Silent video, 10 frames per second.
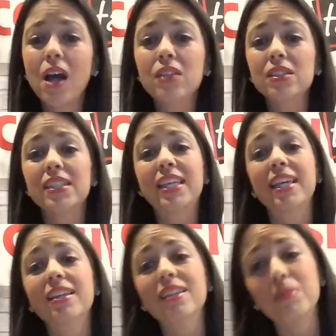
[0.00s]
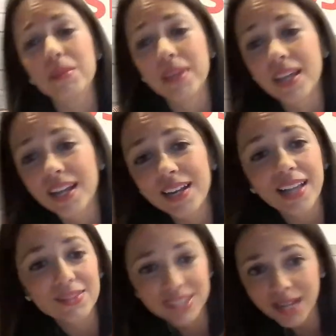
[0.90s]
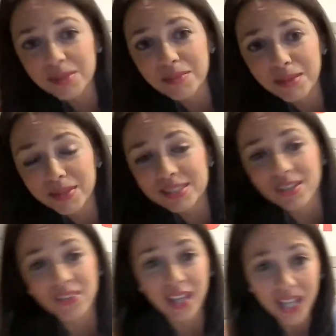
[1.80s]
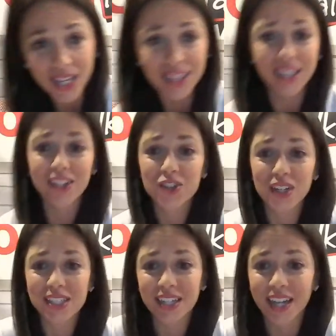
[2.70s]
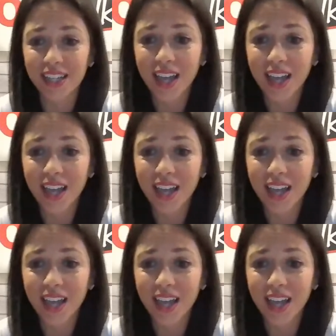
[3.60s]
Y'all are killing me, man. I didn't have time to make myself anything to drink tonight.